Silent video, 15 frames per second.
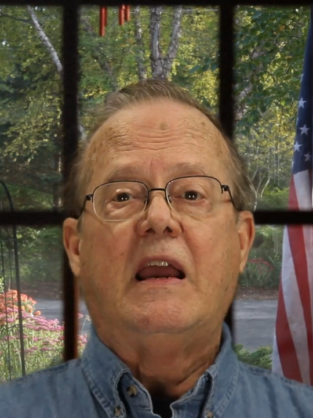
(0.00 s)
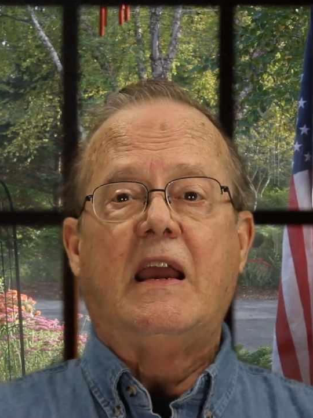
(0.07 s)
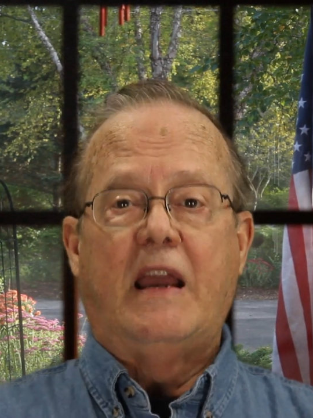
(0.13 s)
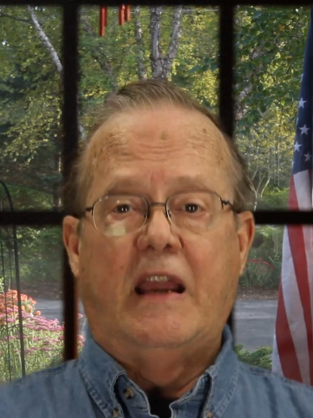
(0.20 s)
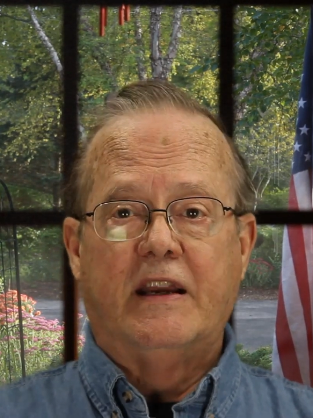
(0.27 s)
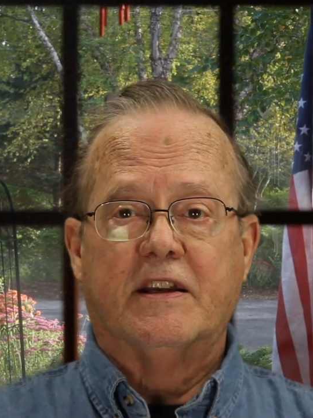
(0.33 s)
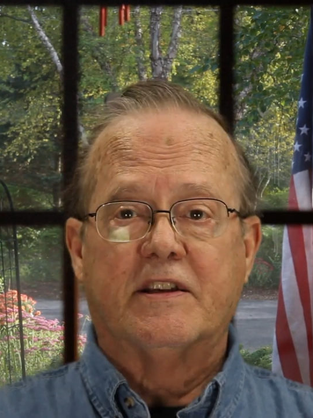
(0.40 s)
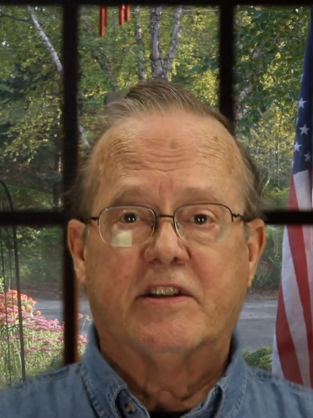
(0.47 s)

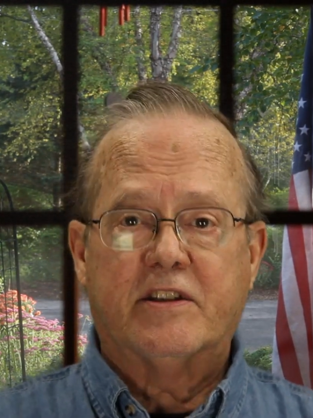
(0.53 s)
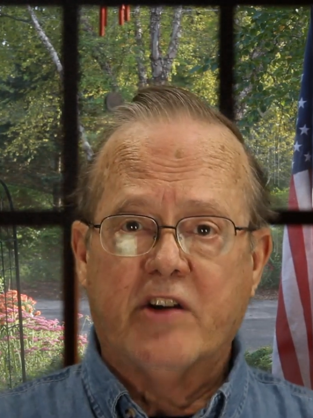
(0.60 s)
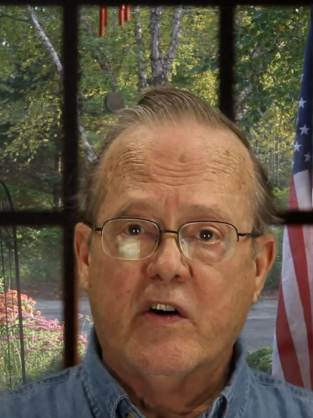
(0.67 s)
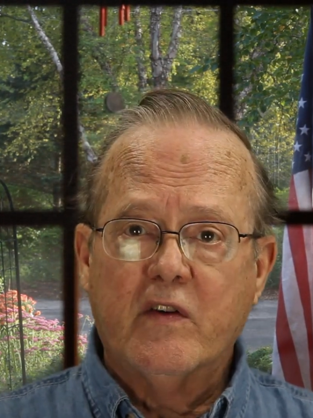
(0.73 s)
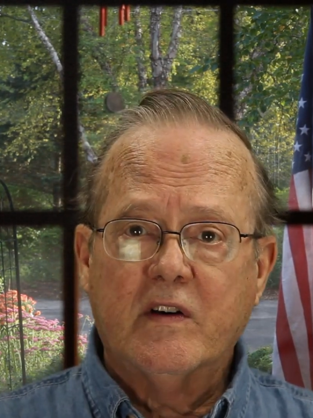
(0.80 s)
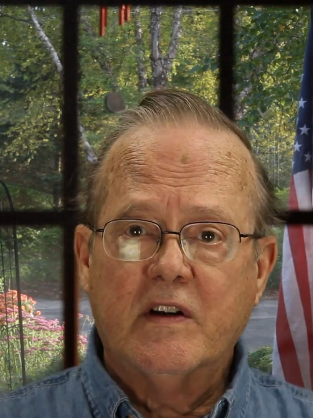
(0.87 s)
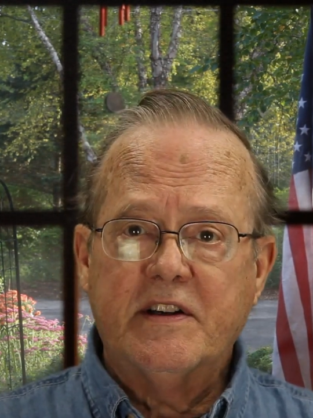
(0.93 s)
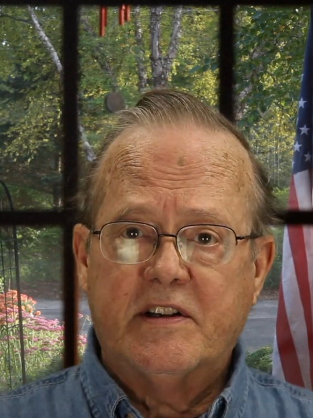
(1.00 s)
It is
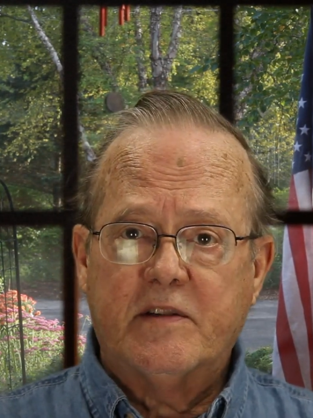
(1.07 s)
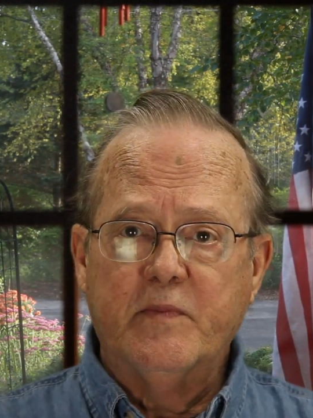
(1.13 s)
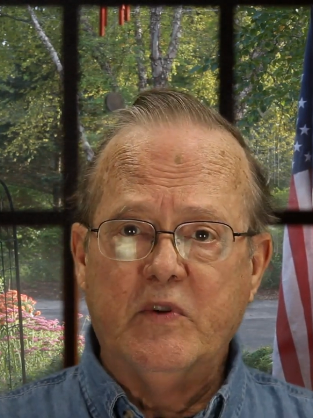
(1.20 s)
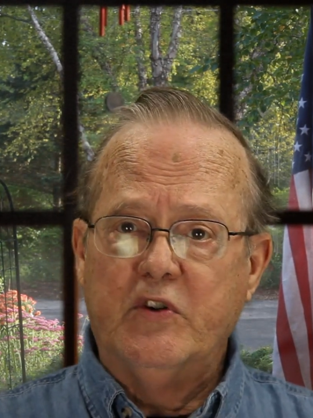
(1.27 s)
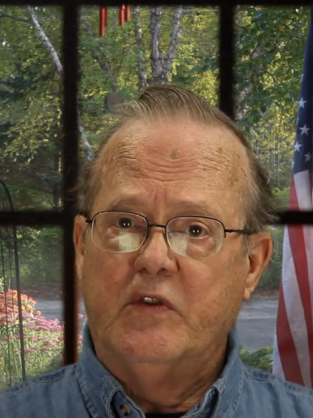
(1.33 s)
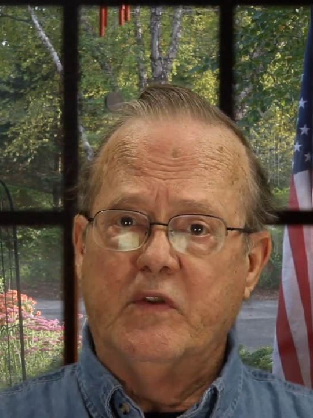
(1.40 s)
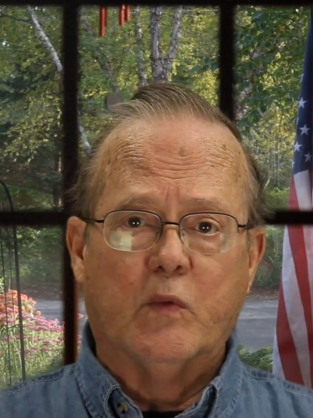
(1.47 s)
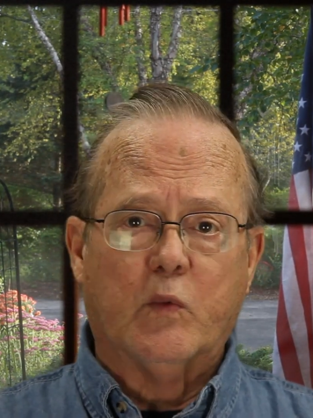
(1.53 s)
totally
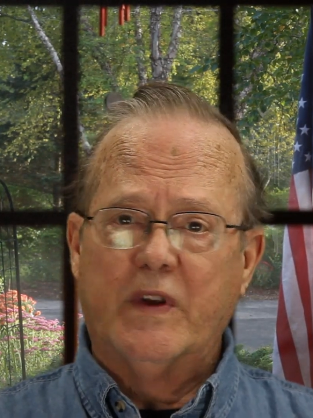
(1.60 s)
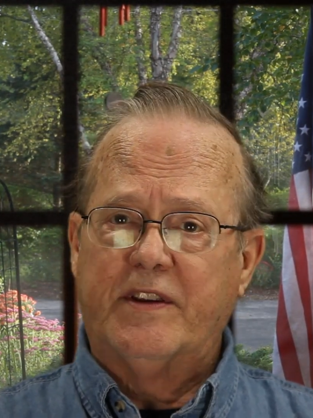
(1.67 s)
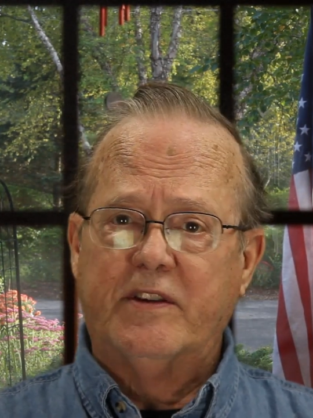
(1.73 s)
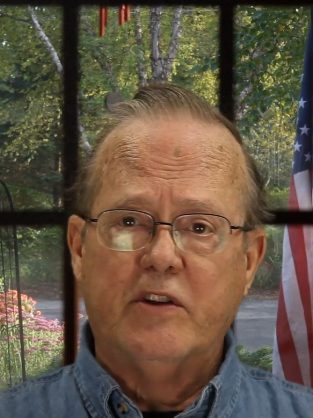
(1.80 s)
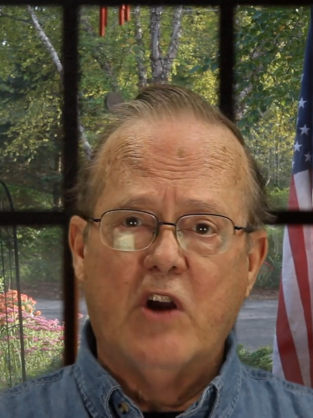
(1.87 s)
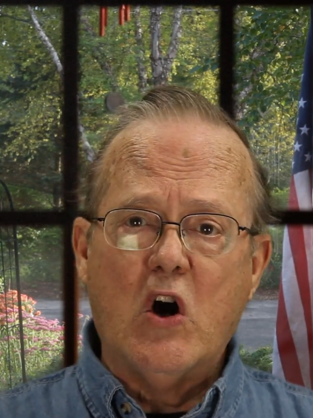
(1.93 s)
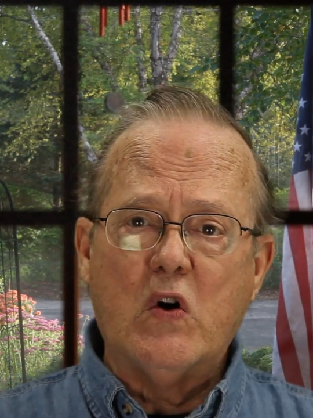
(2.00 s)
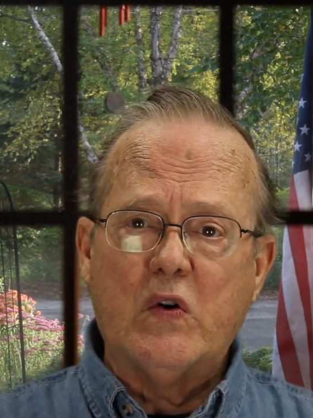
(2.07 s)
smooth with
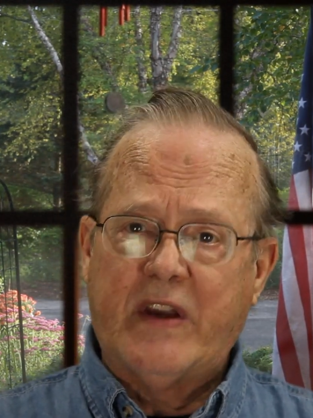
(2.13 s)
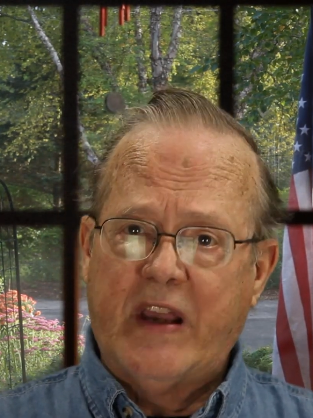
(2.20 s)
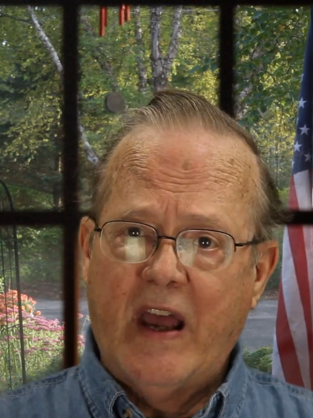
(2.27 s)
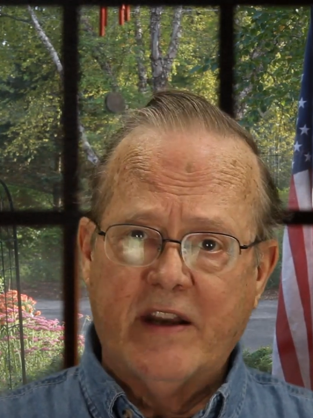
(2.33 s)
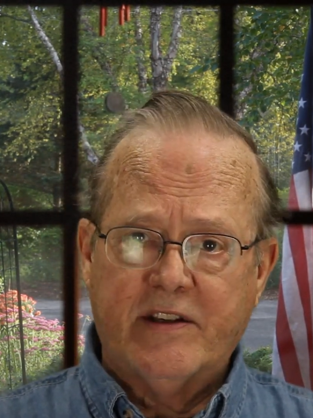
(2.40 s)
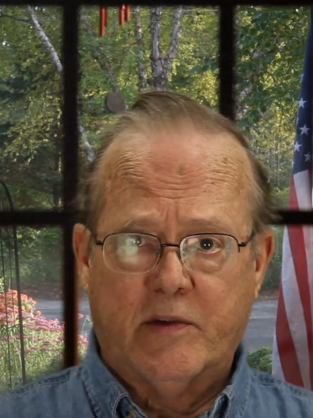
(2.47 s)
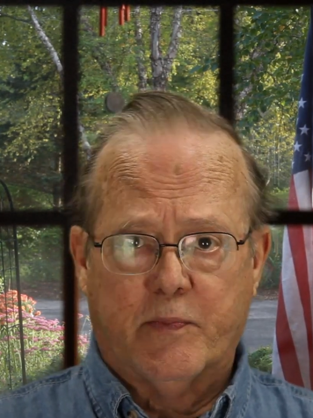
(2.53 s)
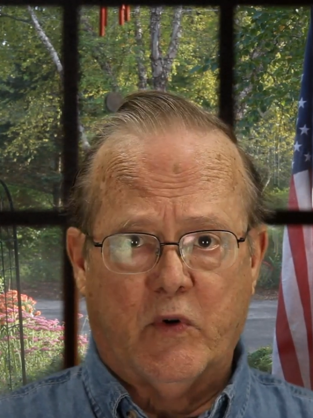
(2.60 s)
no
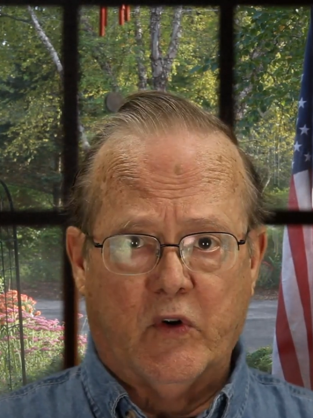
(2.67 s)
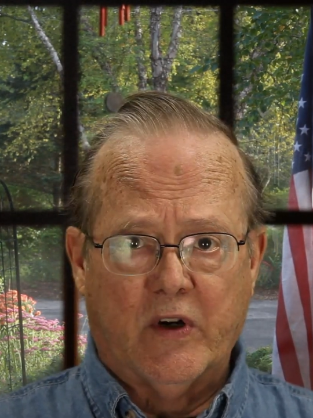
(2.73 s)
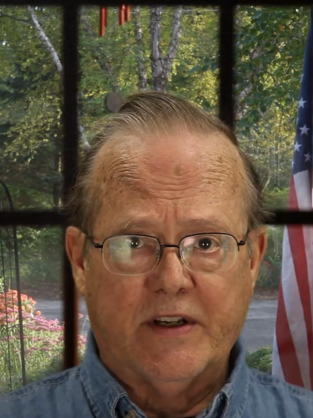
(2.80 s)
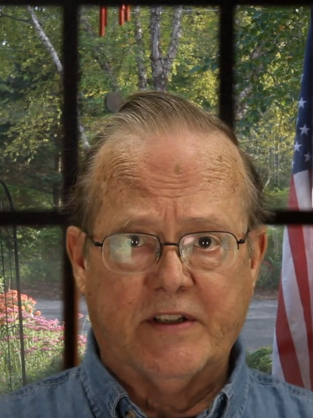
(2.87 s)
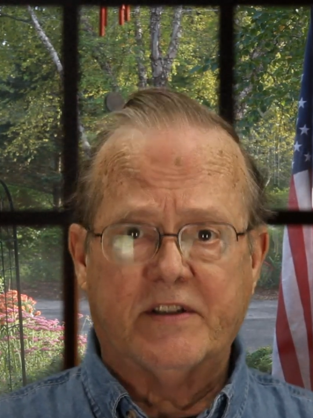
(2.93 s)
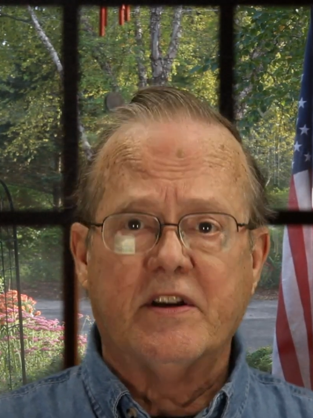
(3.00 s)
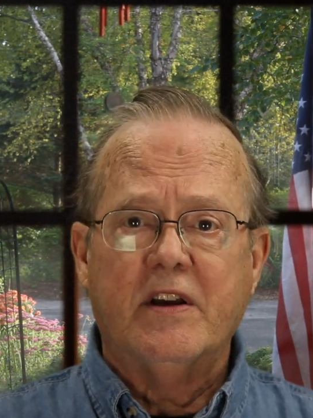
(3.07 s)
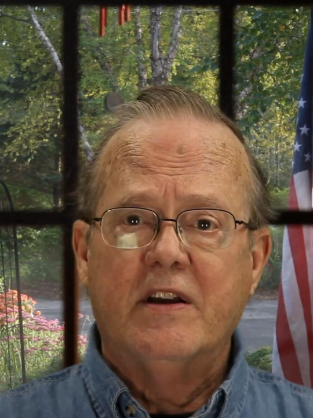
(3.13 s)
catch
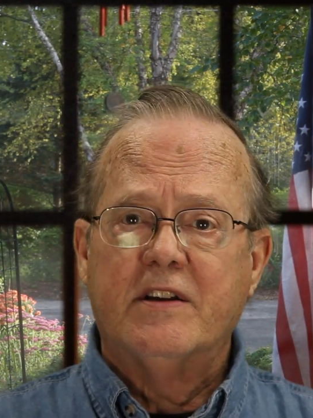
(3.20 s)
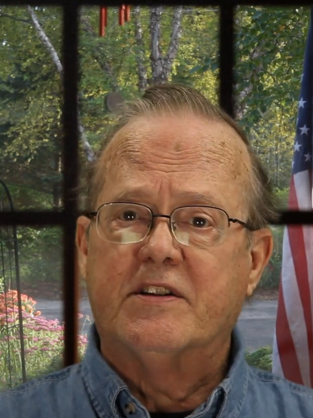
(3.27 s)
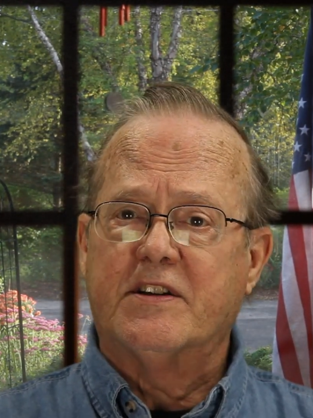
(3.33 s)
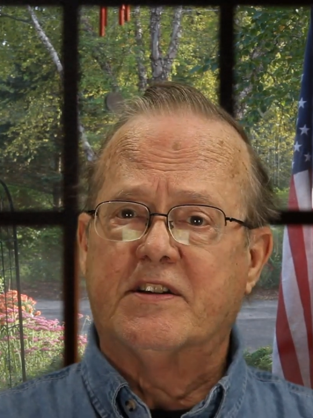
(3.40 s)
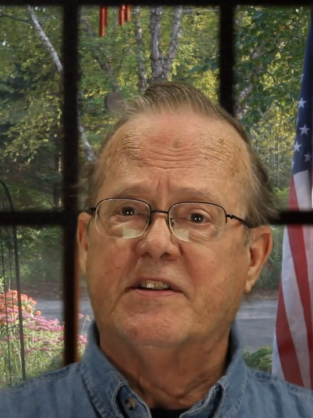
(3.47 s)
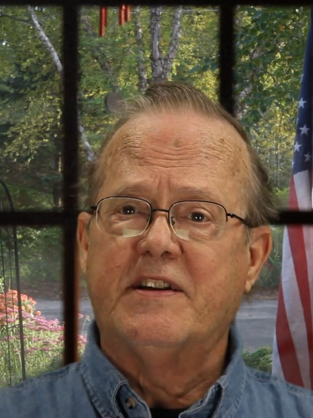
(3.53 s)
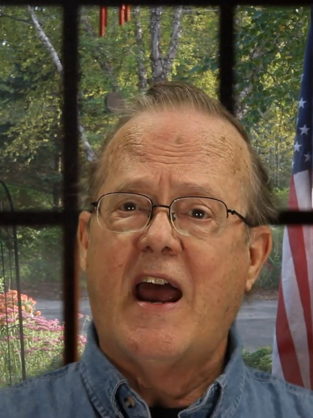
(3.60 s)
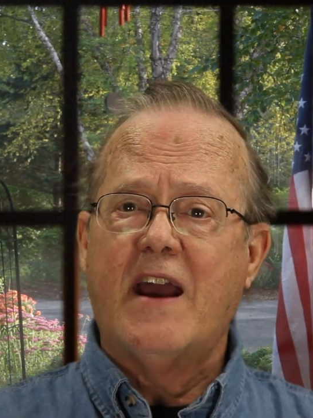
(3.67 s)
points to
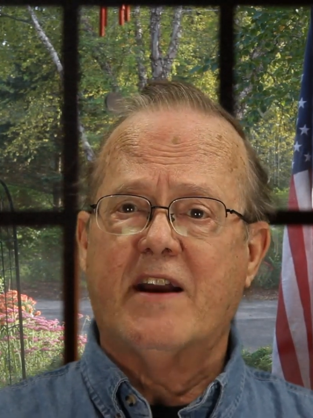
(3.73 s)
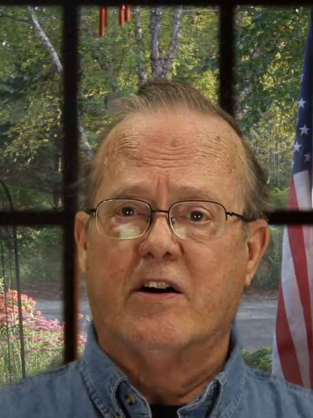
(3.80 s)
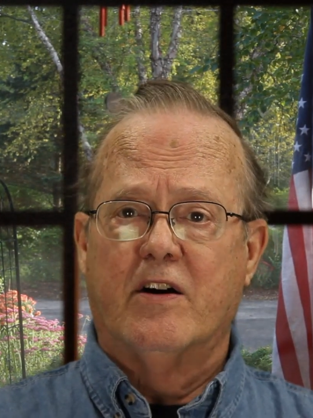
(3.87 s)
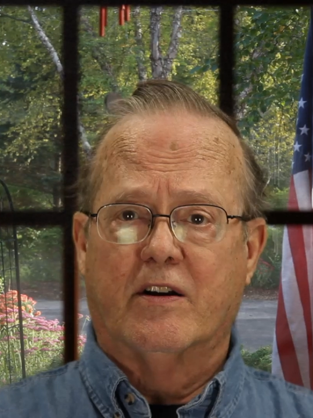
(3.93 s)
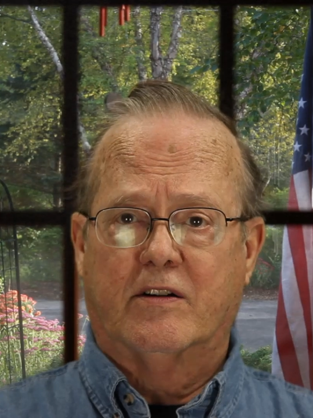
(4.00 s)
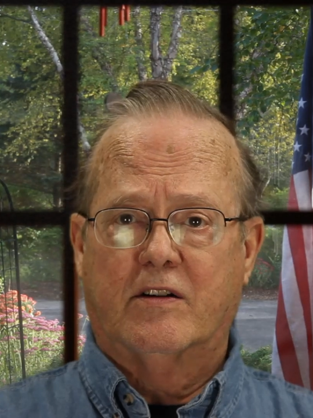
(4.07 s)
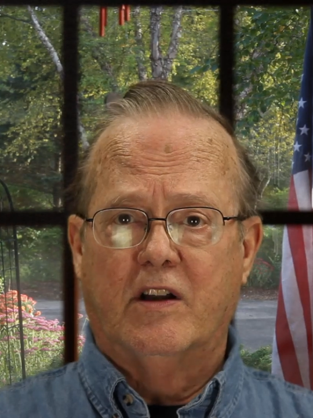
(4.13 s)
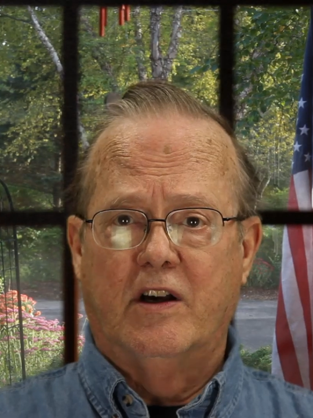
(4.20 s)
snag on
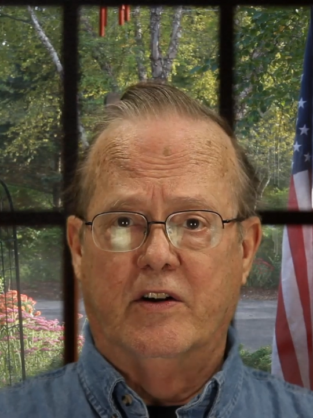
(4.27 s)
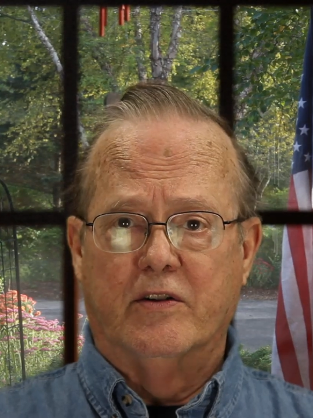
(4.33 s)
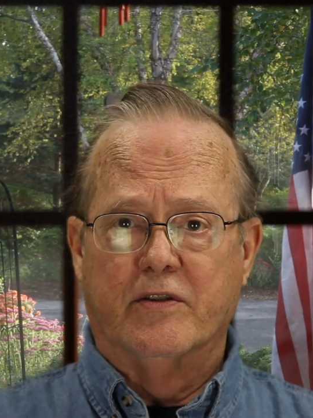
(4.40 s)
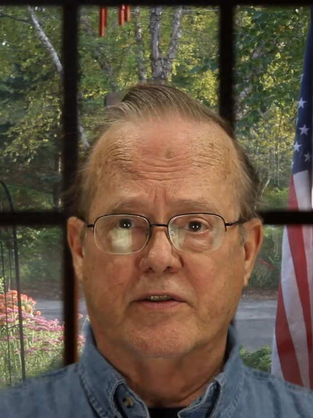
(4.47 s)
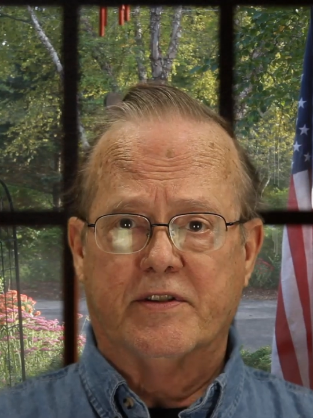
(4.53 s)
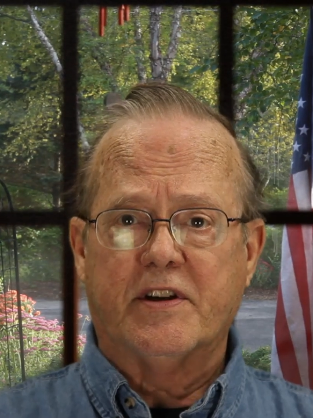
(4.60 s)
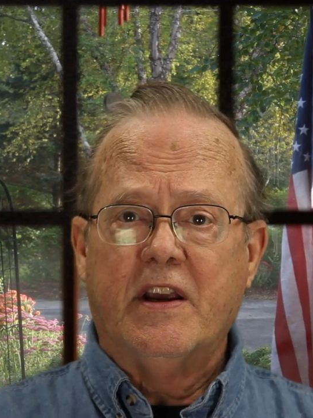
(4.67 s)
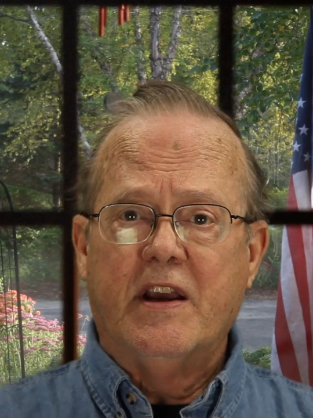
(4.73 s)

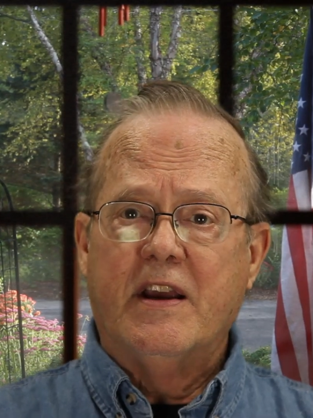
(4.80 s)
clothes